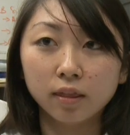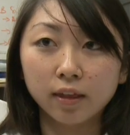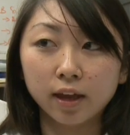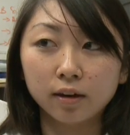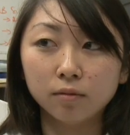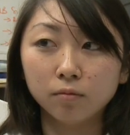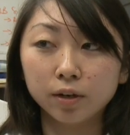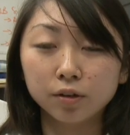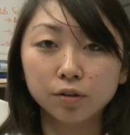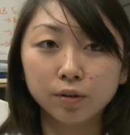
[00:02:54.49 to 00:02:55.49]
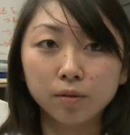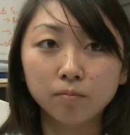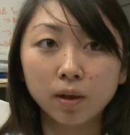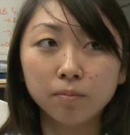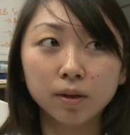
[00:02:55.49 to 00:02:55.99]
that what you're
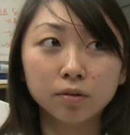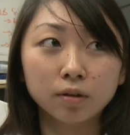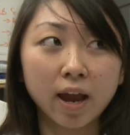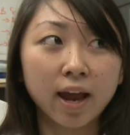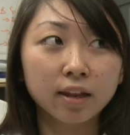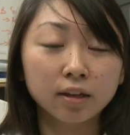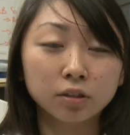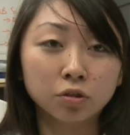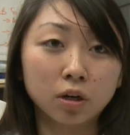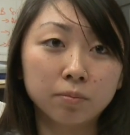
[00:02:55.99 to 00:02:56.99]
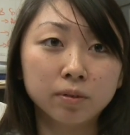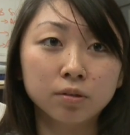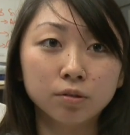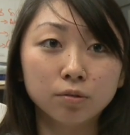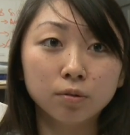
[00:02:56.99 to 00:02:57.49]
doing, maybe you're adding a drop
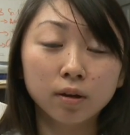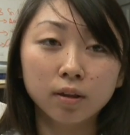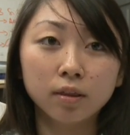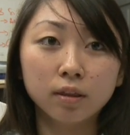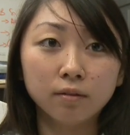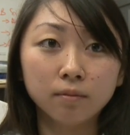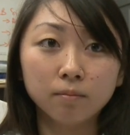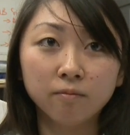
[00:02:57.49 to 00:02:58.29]
to the